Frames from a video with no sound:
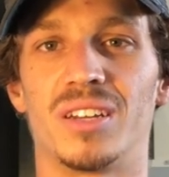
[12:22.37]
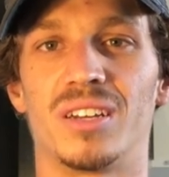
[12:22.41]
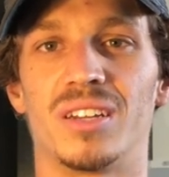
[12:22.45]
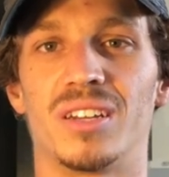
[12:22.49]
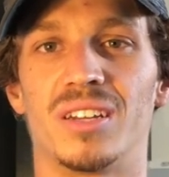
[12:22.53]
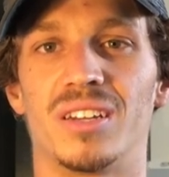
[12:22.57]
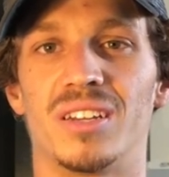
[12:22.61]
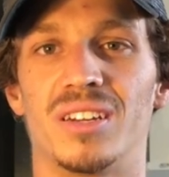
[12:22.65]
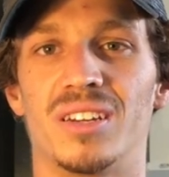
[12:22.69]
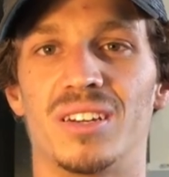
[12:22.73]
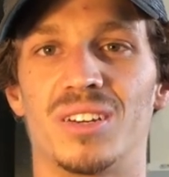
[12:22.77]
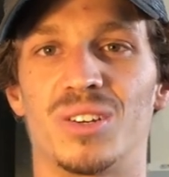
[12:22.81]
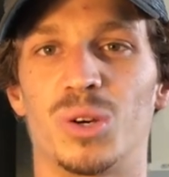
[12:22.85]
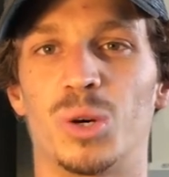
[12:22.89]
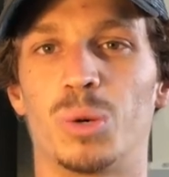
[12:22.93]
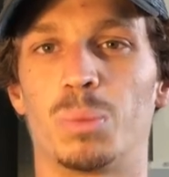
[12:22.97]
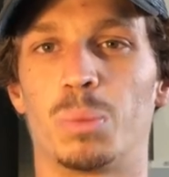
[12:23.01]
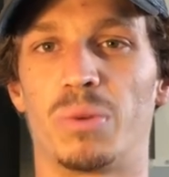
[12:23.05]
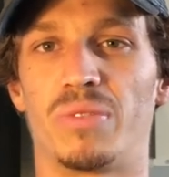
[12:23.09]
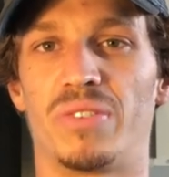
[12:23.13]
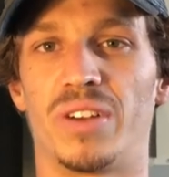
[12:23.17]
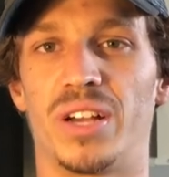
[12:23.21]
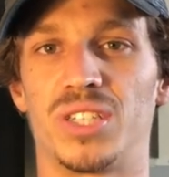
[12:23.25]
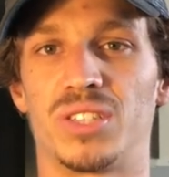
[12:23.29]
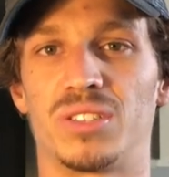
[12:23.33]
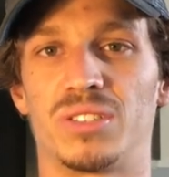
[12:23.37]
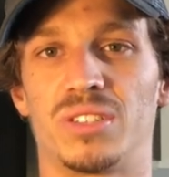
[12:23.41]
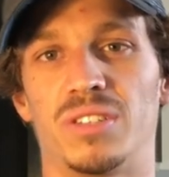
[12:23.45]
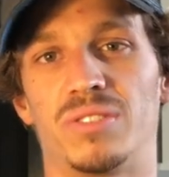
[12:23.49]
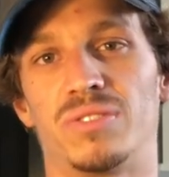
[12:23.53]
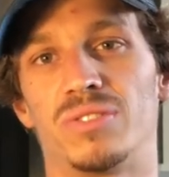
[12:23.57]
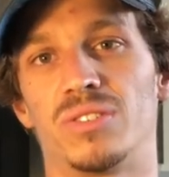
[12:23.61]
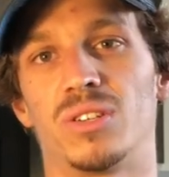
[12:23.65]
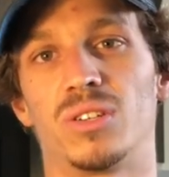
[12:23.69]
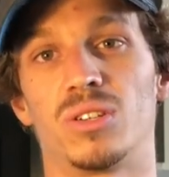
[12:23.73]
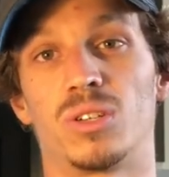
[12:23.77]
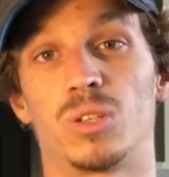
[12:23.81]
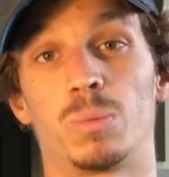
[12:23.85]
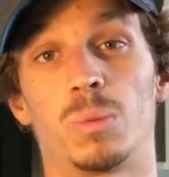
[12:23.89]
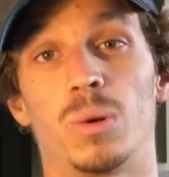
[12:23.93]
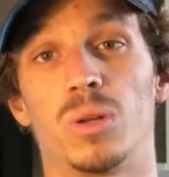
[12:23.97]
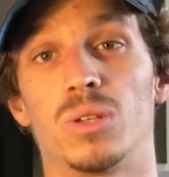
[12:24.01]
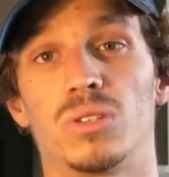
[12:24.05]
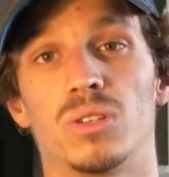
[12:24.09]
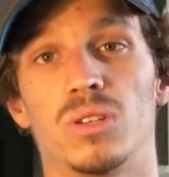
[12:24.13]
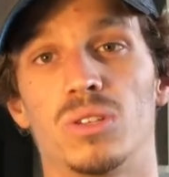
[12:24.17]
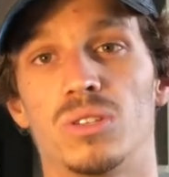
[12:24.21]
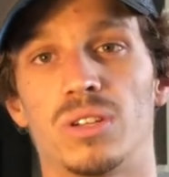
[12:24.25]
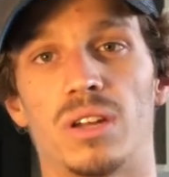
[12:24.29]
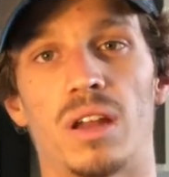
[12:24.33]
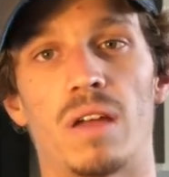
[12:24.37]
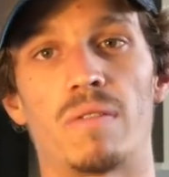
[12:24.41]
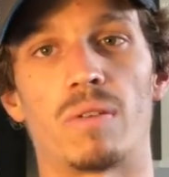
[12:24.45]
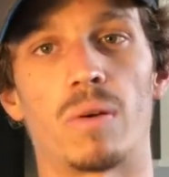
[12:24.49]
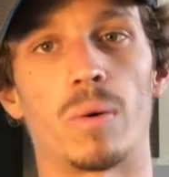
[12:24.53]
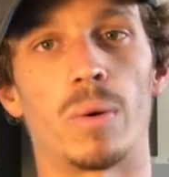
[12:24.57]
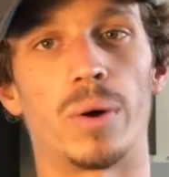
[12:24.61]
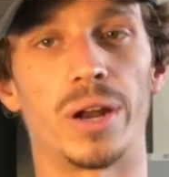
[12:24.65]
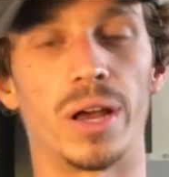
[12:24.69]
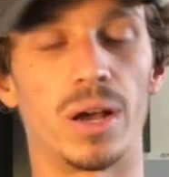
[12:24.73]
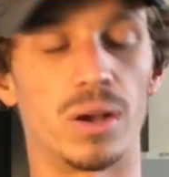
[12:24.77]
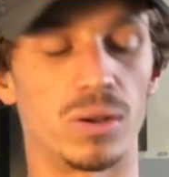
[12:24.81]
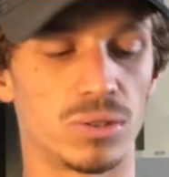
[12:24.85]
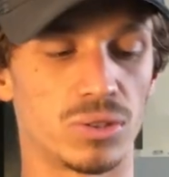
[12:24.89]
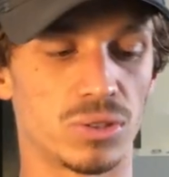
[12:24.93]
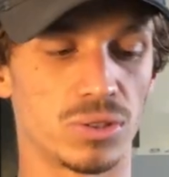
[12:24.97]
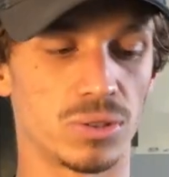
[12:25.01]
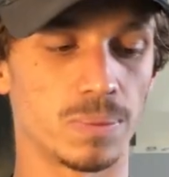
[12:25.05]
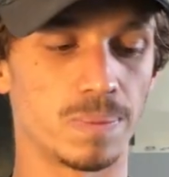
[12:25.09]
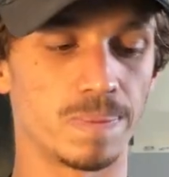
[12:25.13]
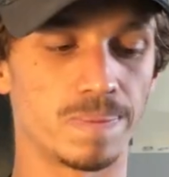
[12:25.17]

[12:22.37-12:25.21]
and do it professionally for sponsors and everyone else.